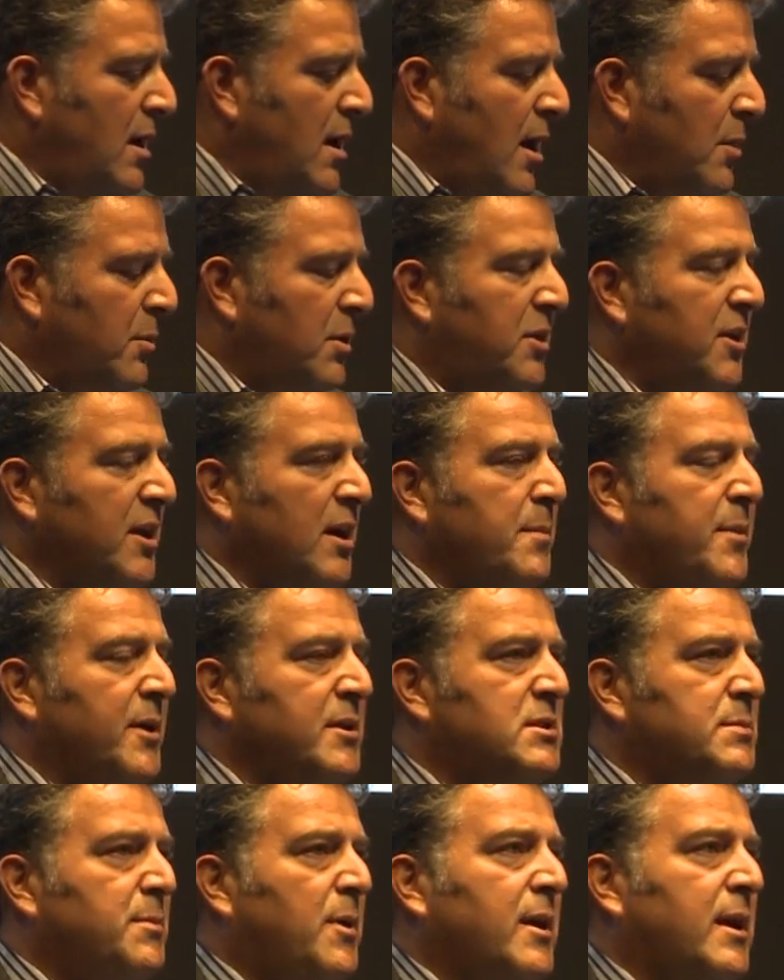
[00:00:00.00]
And we think
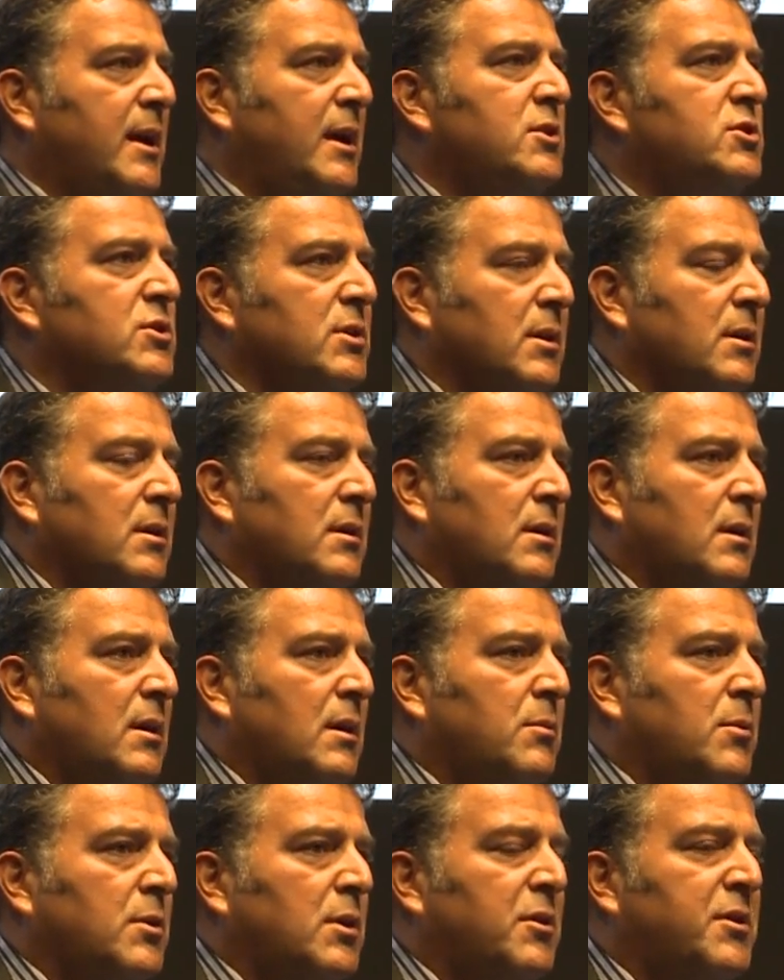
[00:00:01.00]
about smart aging.
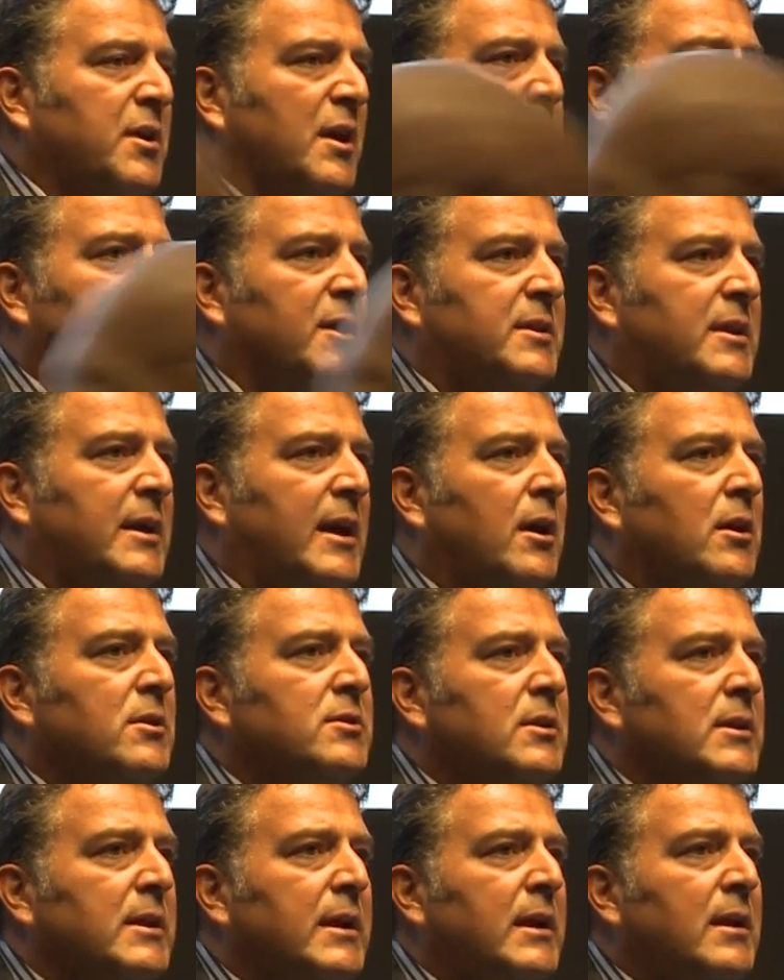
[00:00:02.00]
When you think about the
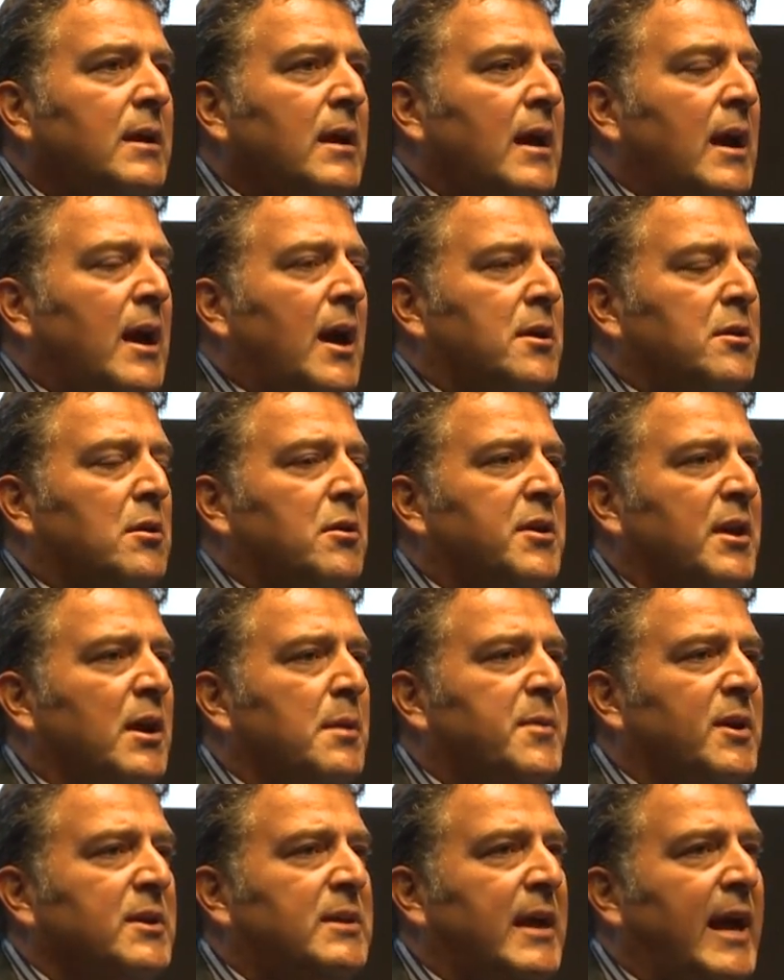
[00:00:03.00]
elderly and you think
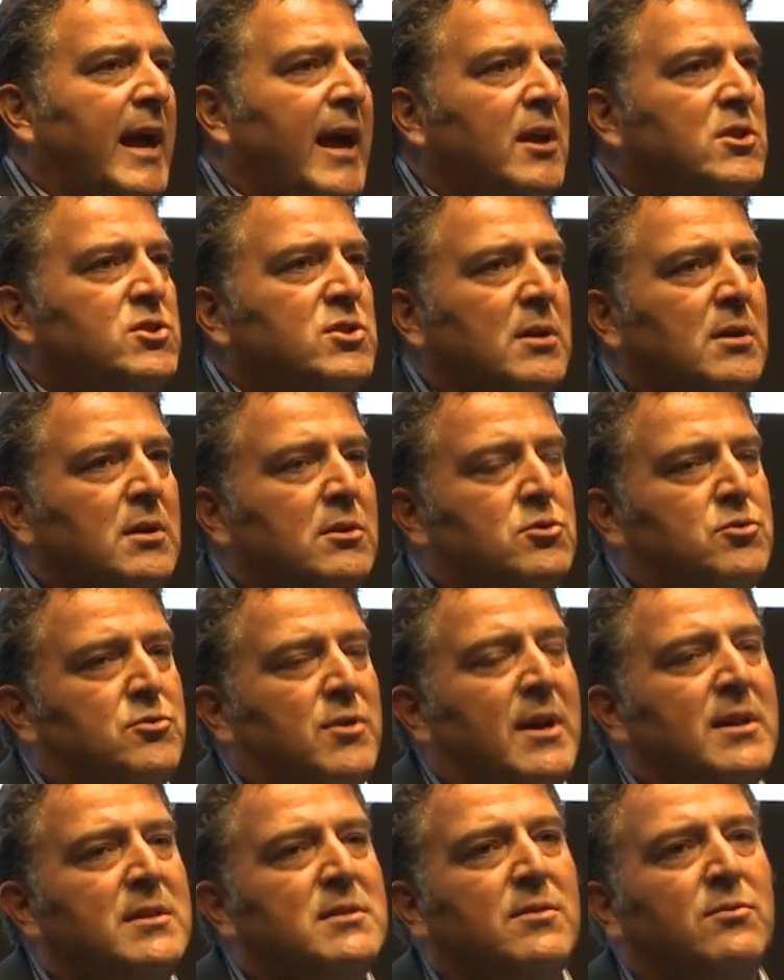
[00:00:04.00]
about the aging
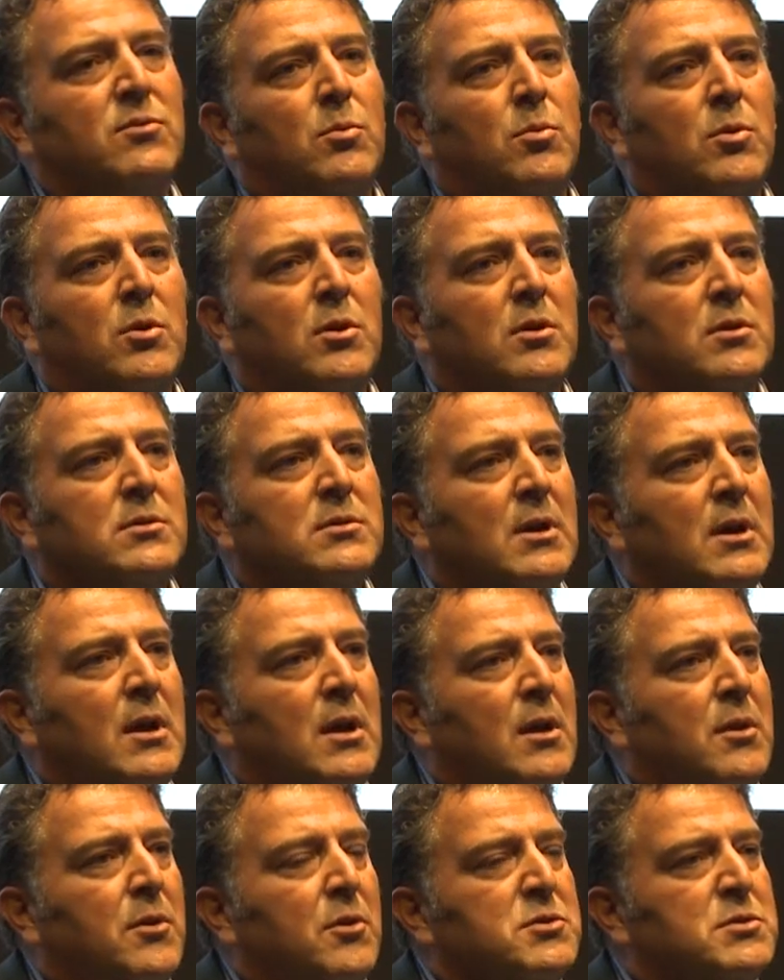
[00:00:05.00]
trends world,
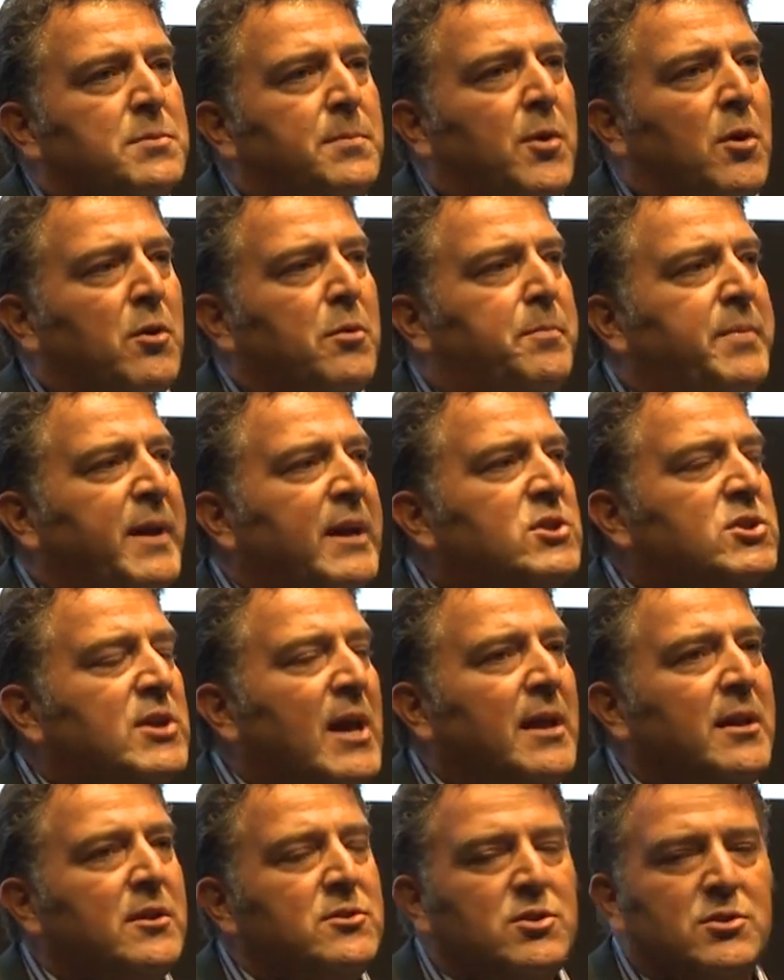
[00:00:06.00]
those are both big
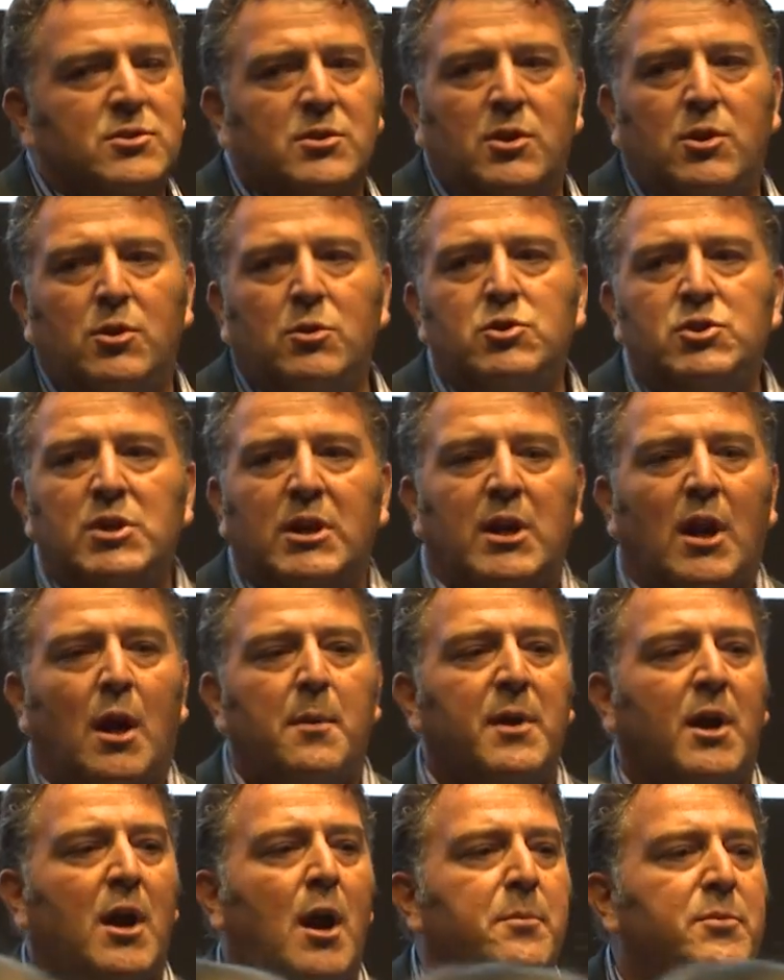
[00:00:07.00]
challenges and huge
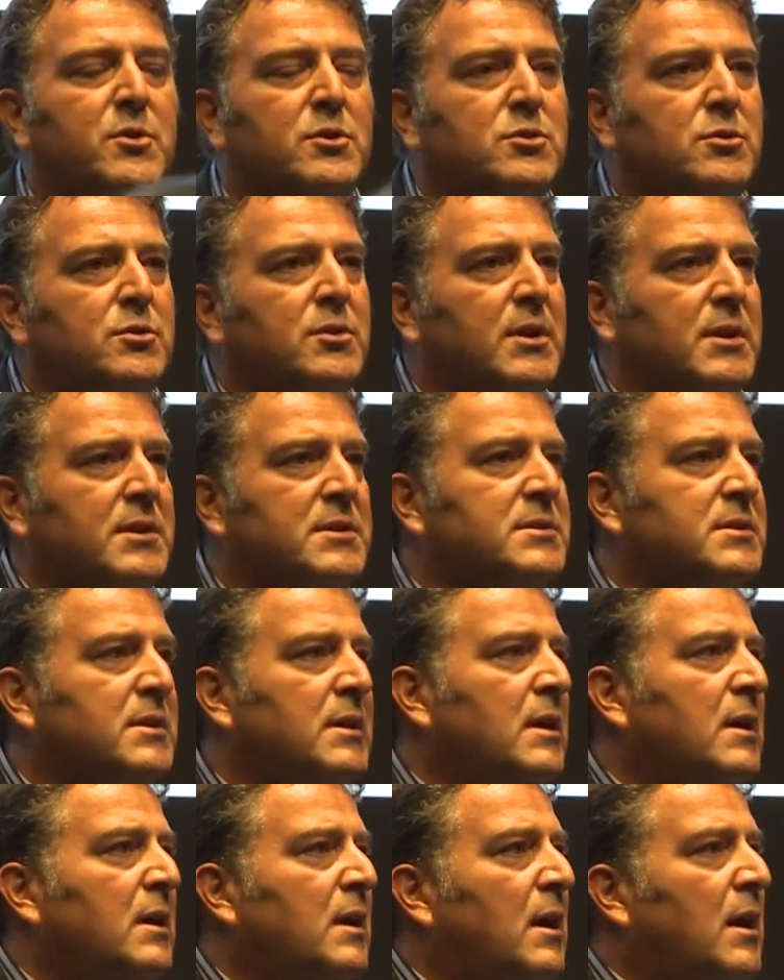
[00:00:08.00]
economic opportunities
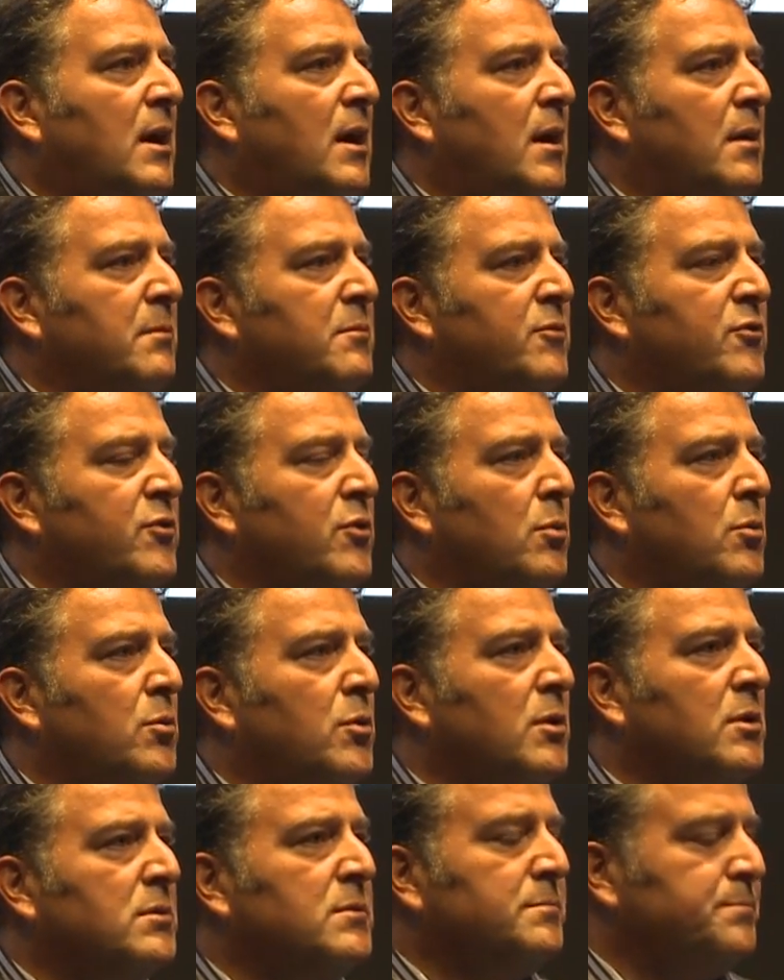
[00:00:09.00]
um, for the
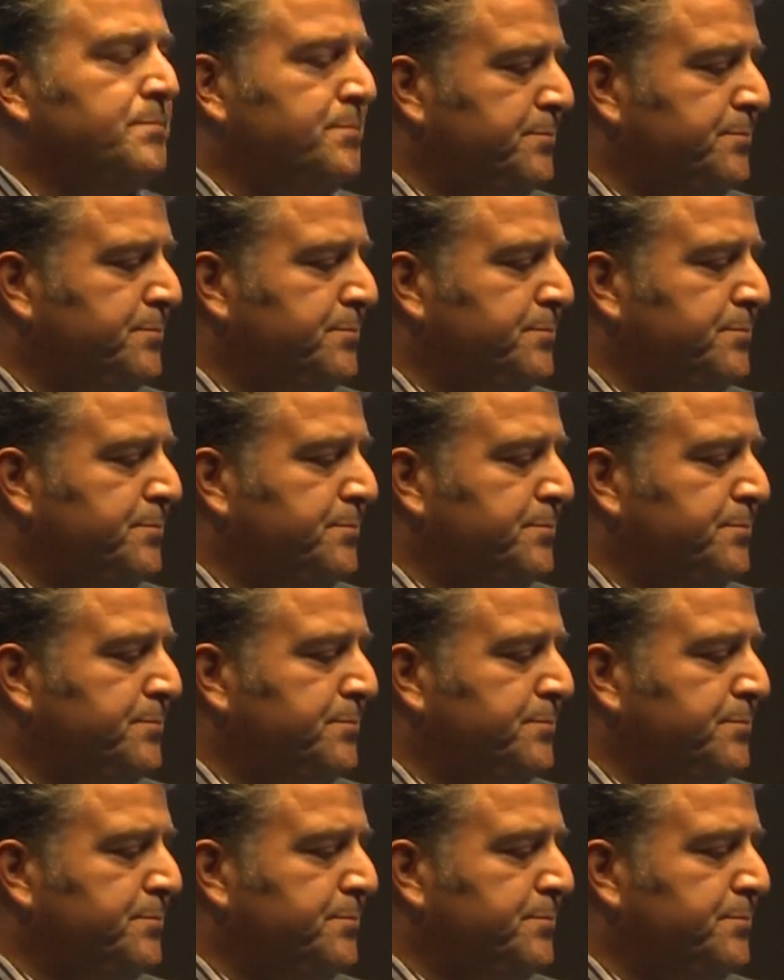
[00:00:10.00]
world.